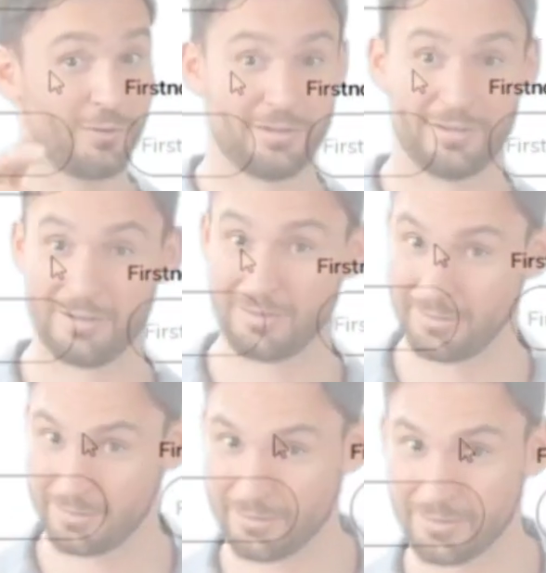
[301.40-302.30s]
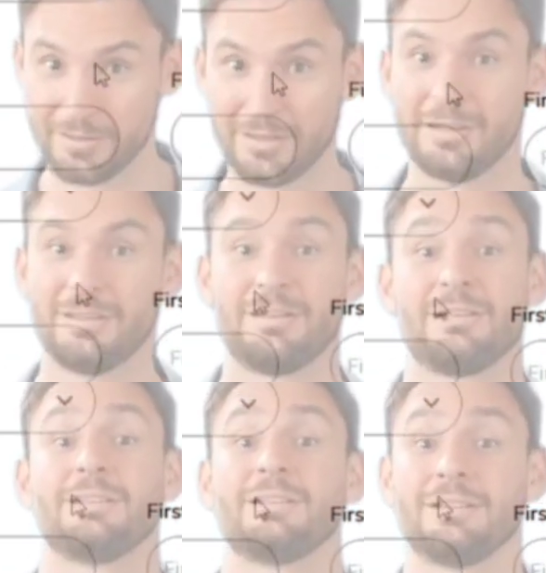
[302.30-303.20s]
So
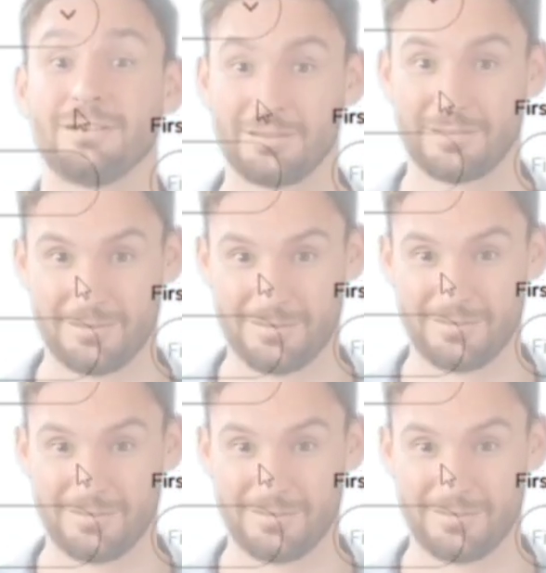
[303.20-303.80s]
it takes you to the